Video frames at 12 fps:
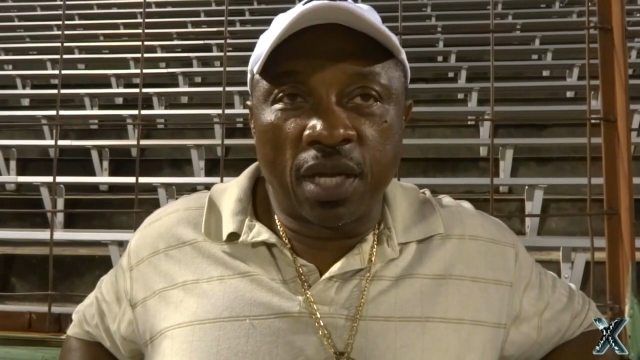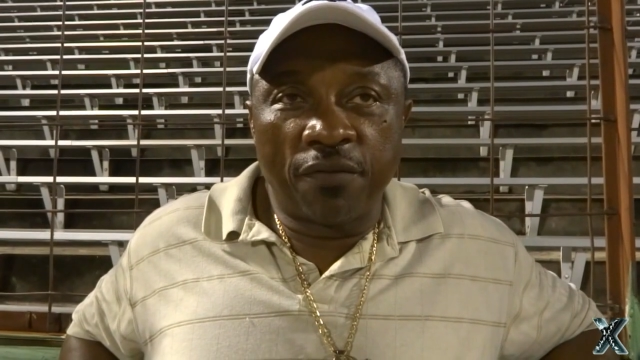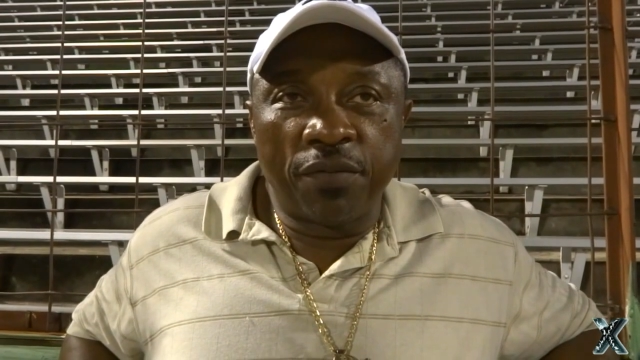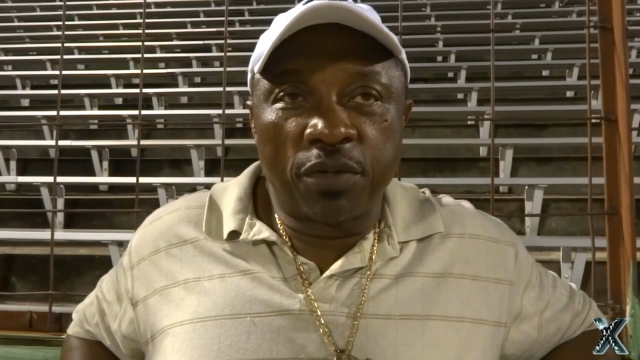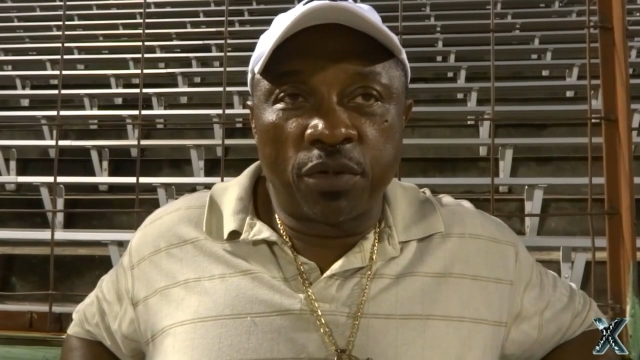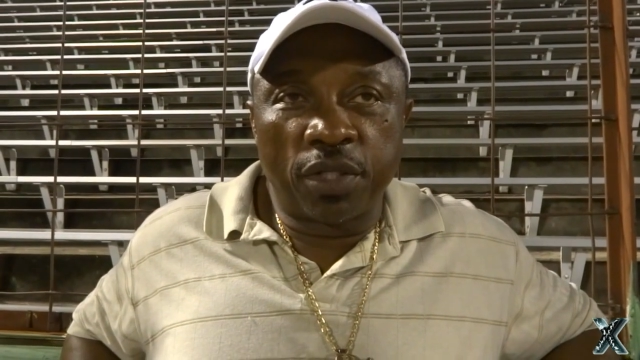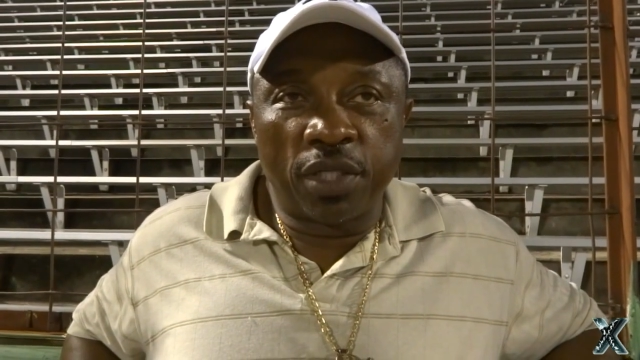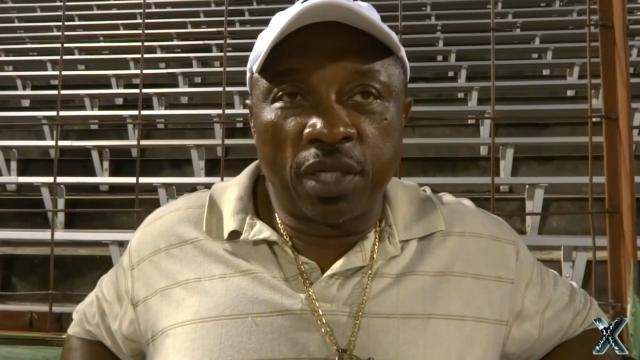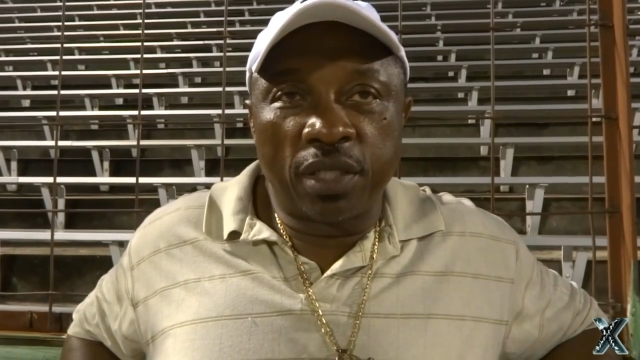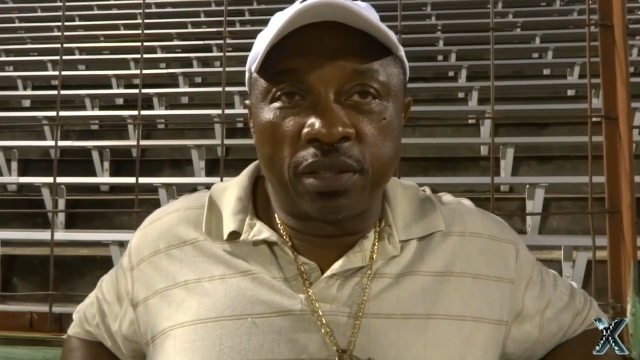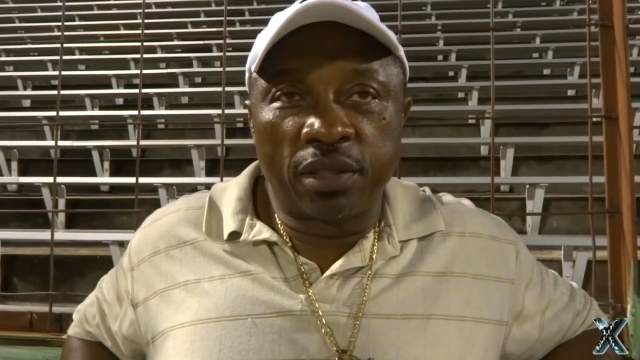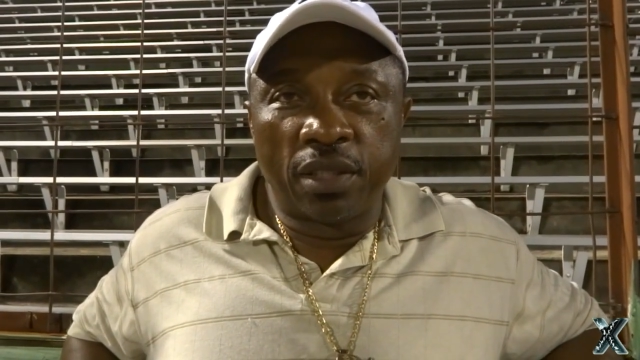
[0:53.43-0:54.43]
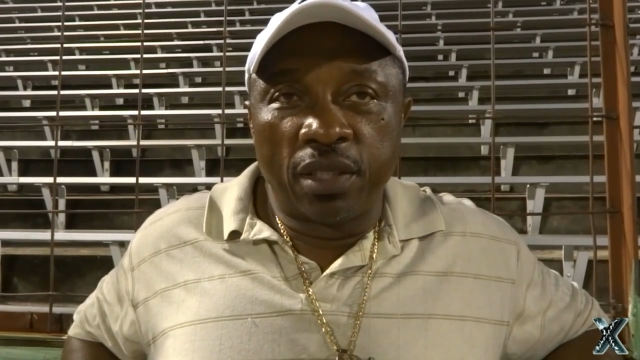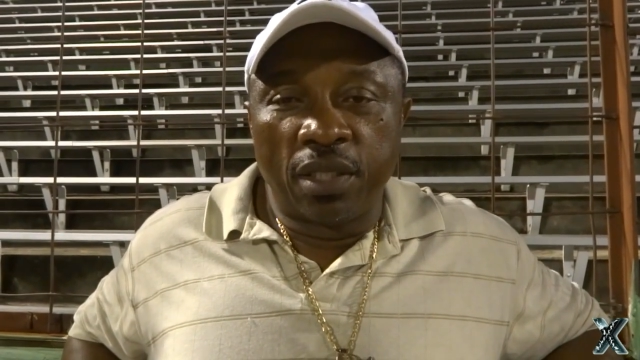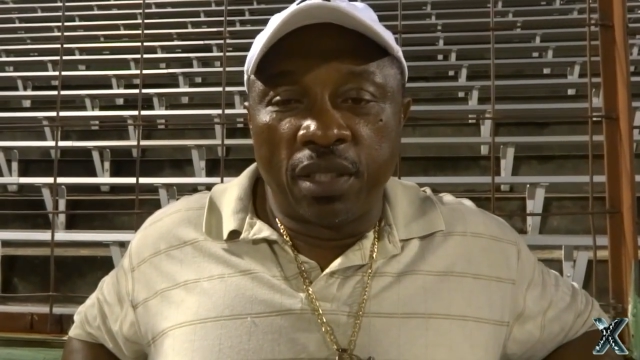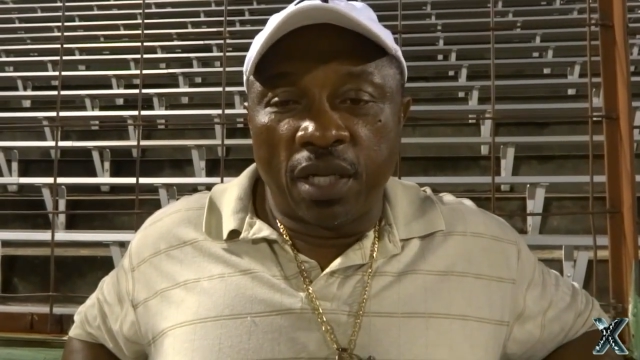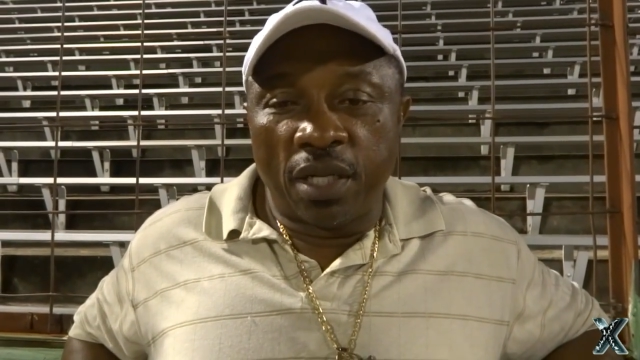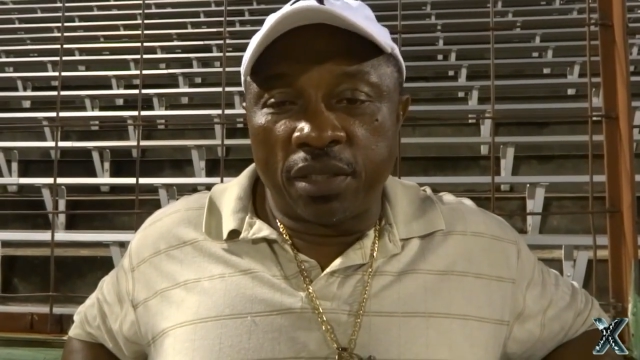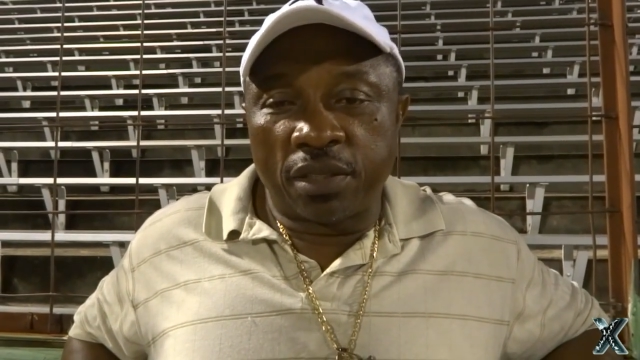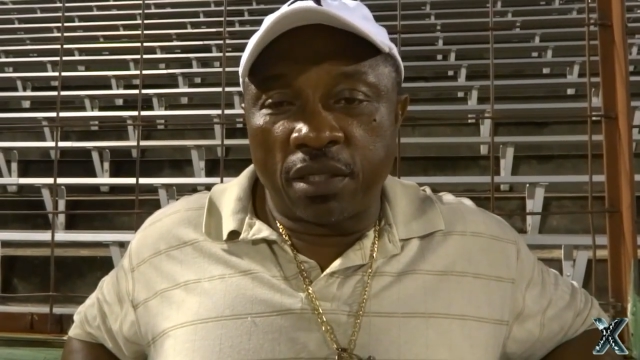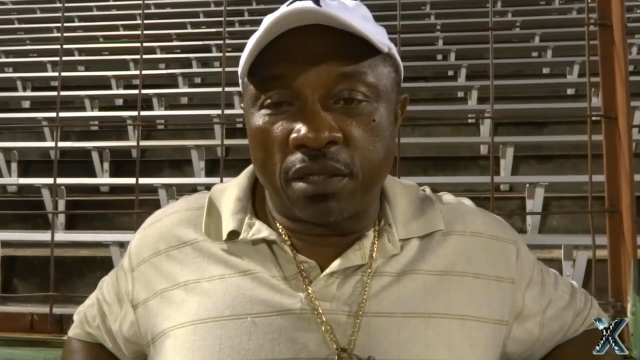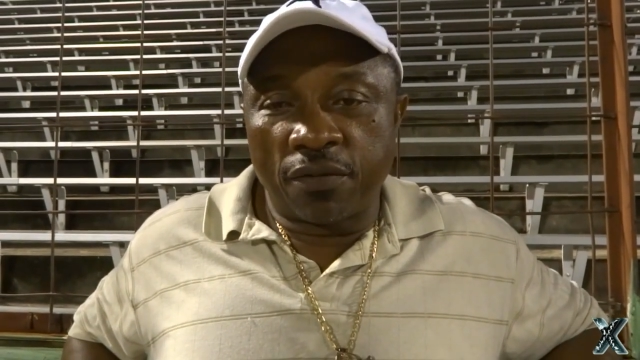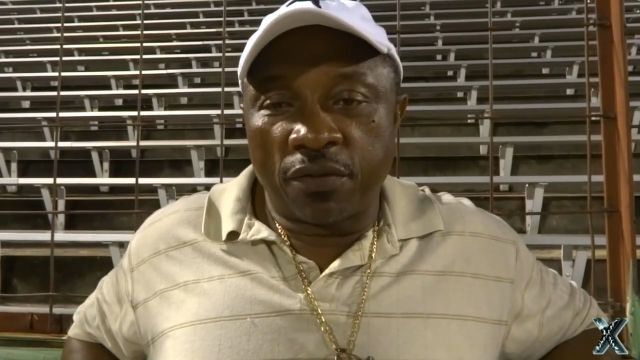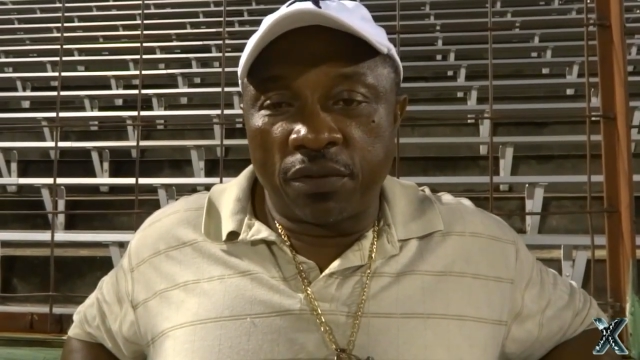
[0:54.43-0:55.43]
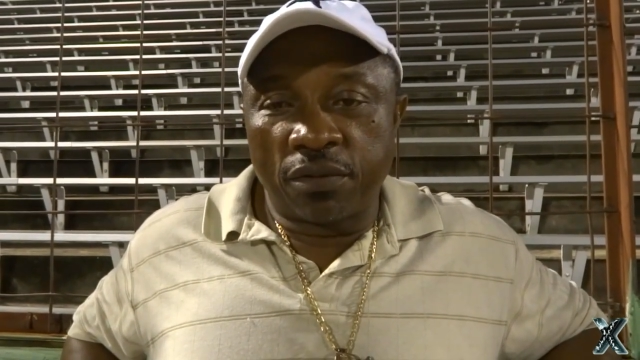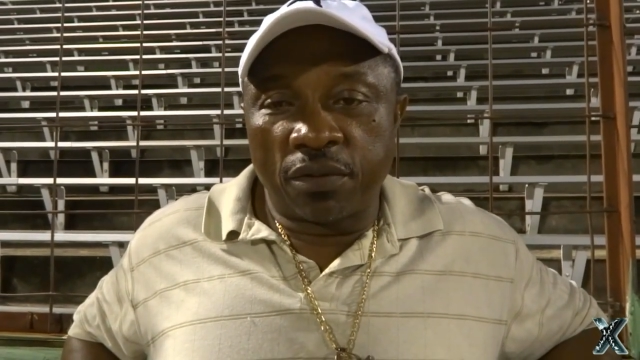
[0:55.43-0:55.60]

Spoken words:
have been running, and the stock of